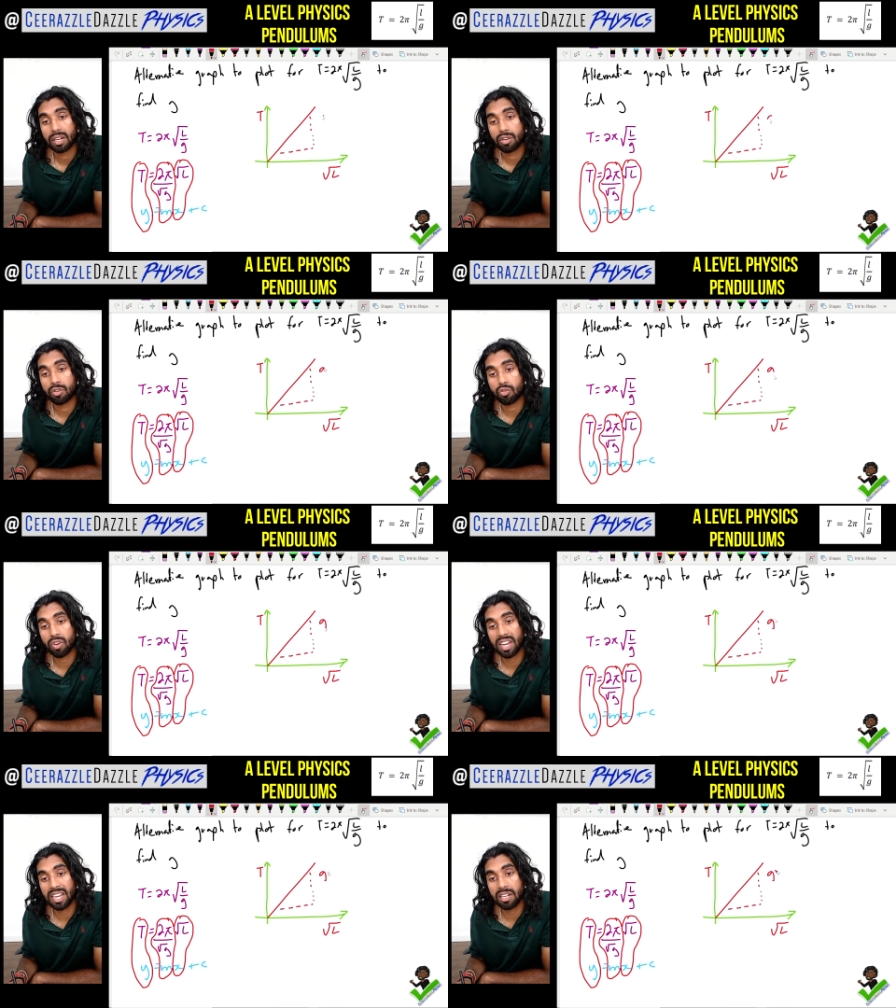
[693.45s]

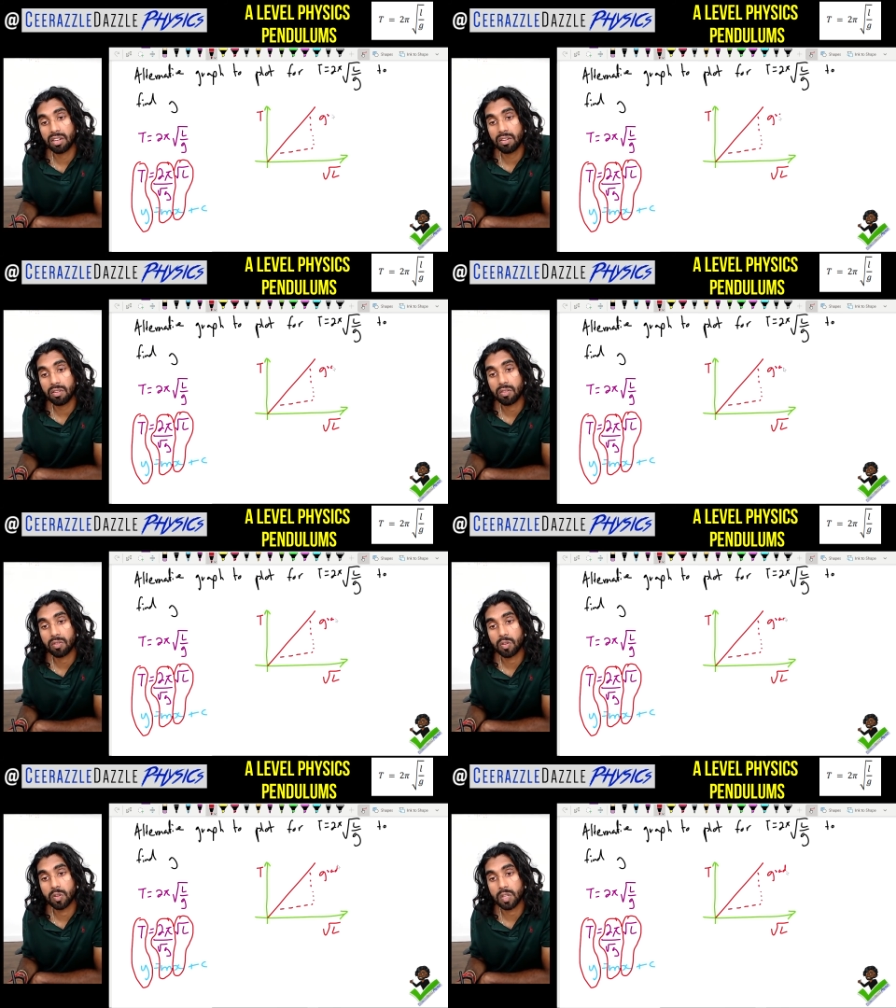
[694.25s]
Gradient
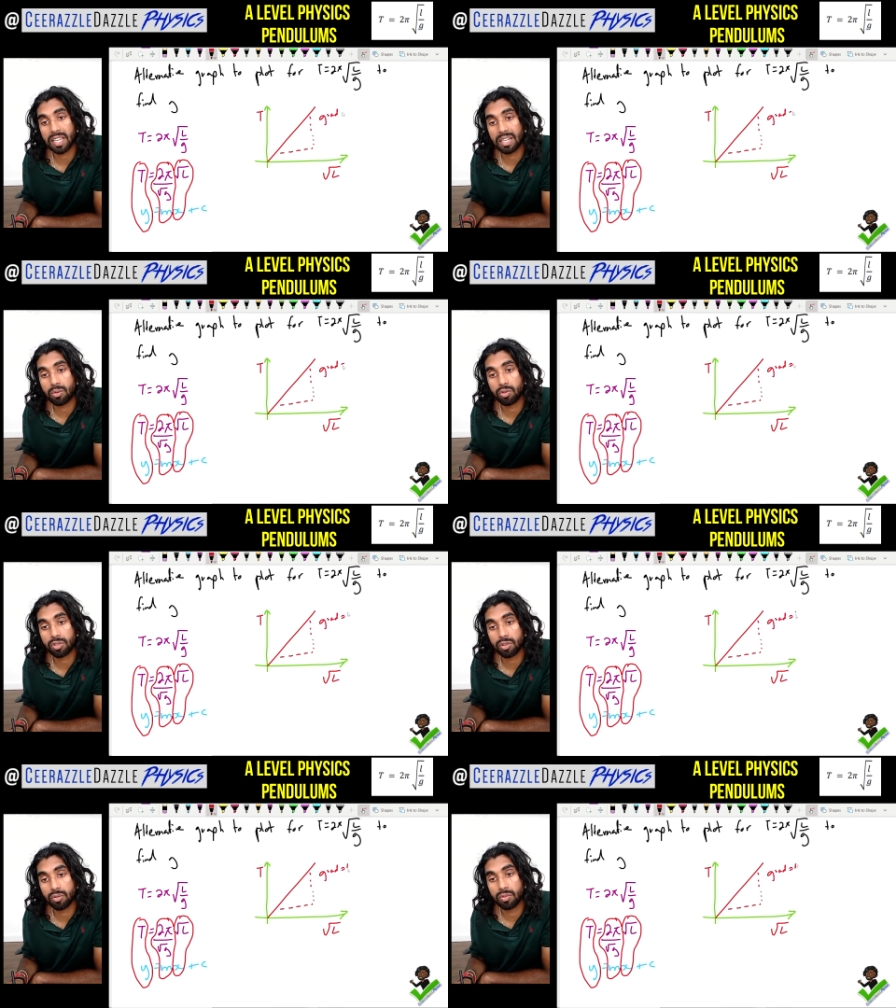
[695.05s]
is equal
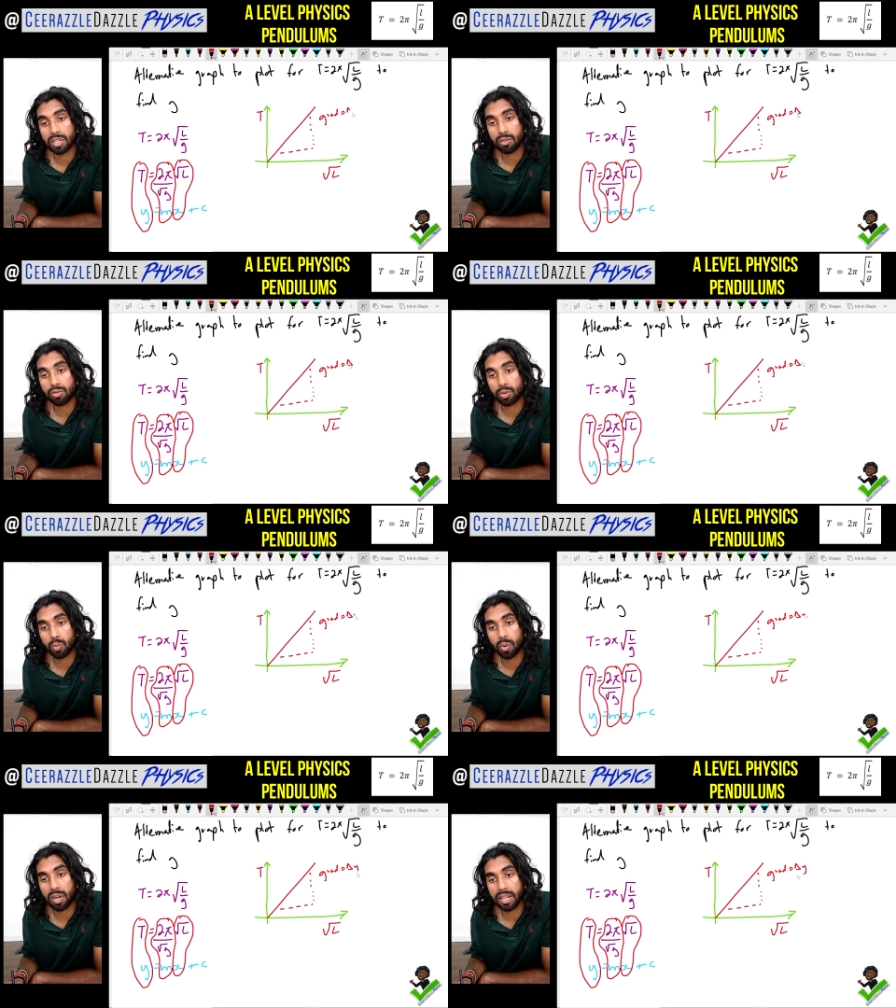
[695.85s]
to delta
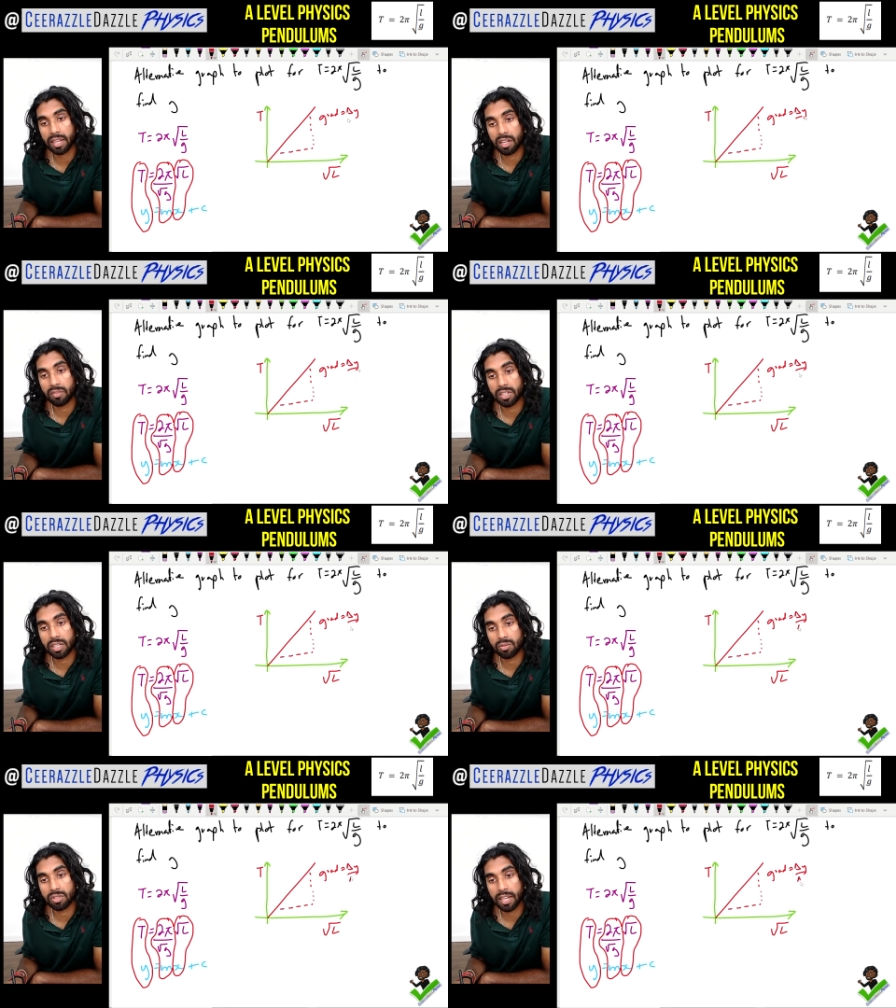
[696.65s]
y over
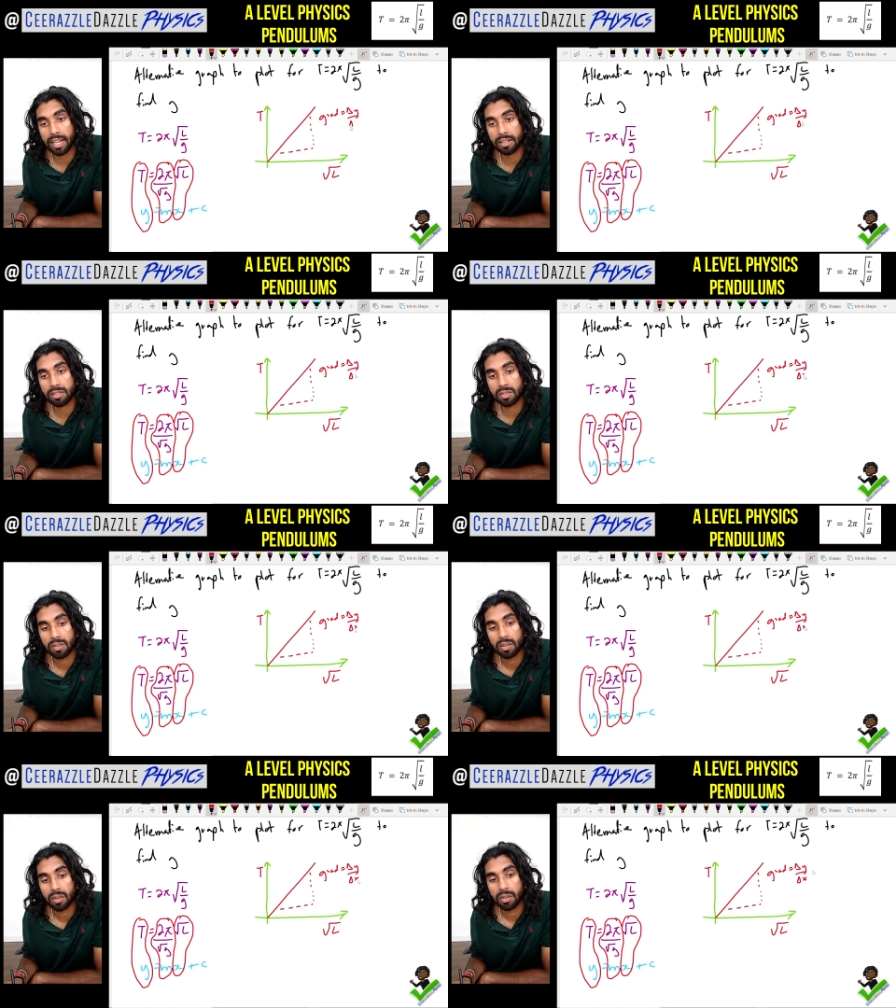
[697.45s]
delta x
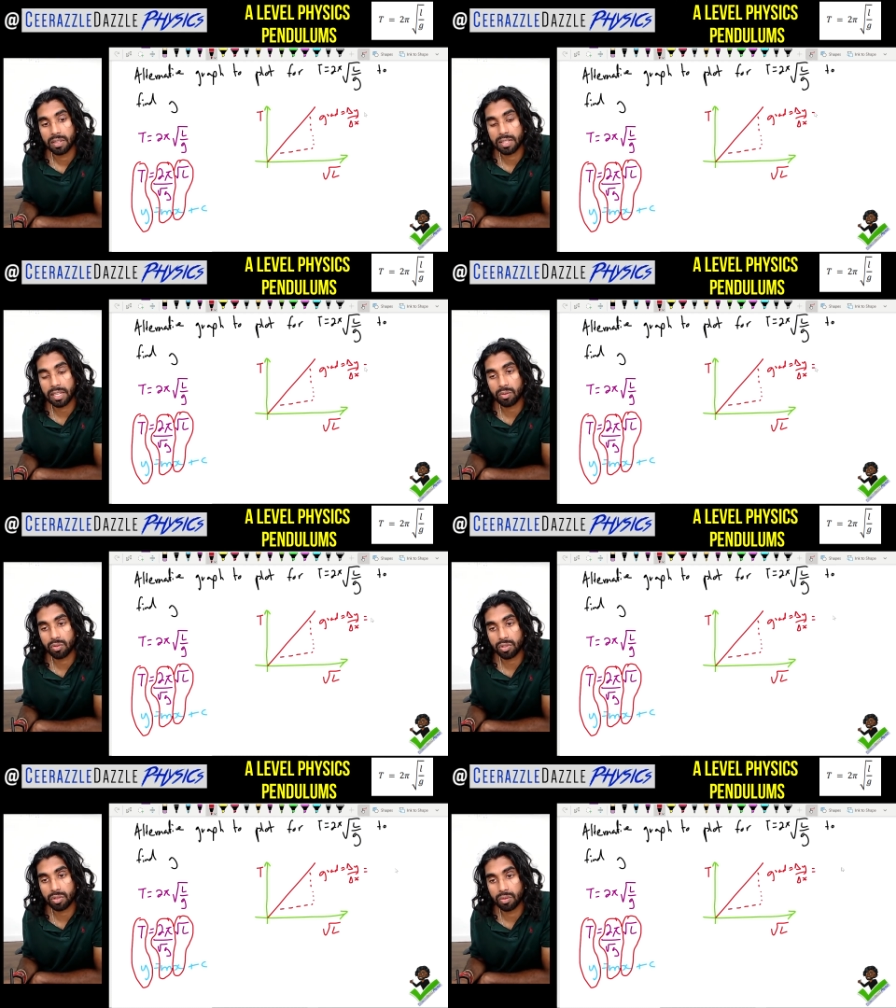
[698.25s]
is
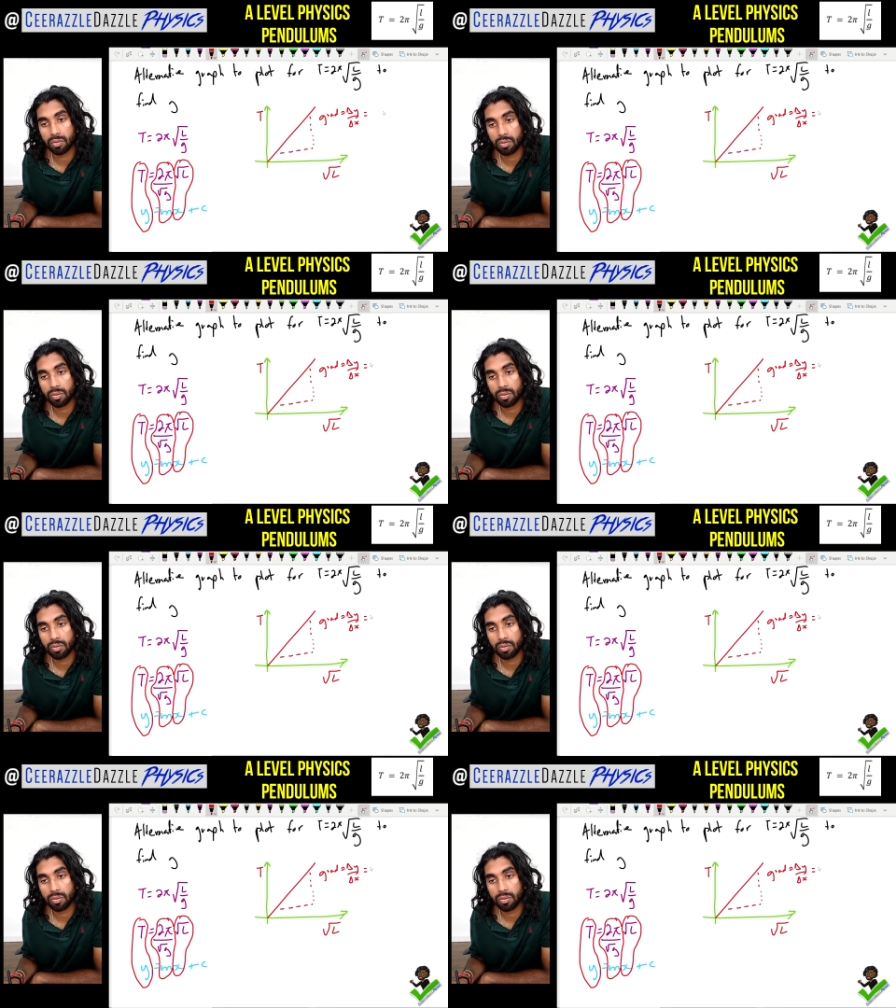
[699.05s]
equal to